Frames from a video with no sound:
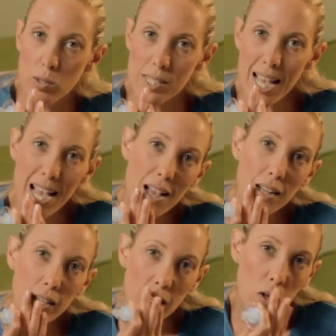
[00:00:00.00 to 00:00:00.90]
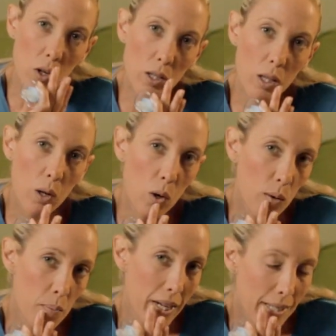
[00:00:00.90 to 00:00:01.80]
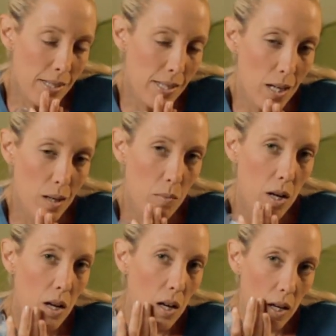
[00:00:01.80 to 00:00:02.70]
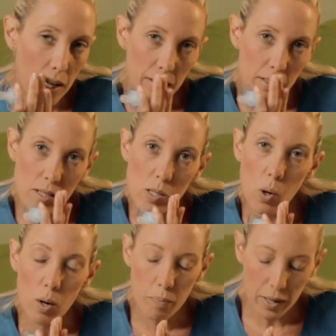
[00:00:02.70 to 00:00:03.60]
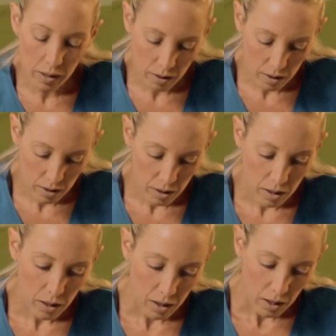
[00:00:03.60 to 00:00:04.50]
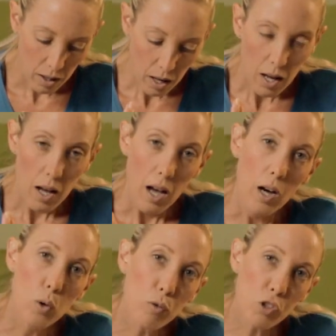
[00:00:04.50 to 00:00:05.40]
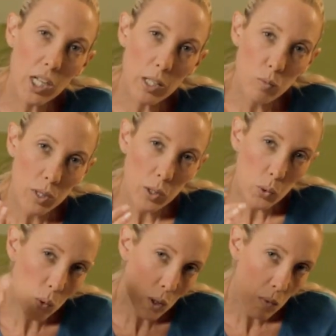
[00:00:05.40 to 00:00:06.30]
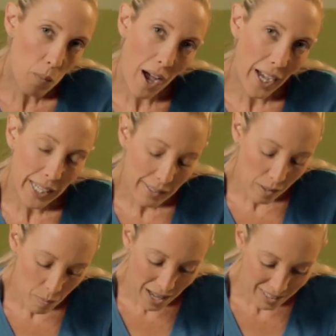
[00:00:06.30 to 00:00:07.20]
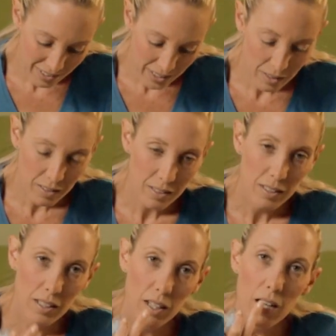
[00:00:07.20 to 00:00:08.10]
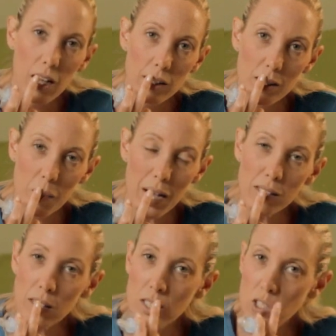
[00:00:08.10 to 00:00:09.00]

Learning these stages is the basis for reaching additional milestones, such as rolling over, eye contact, focusing eyesight, and more.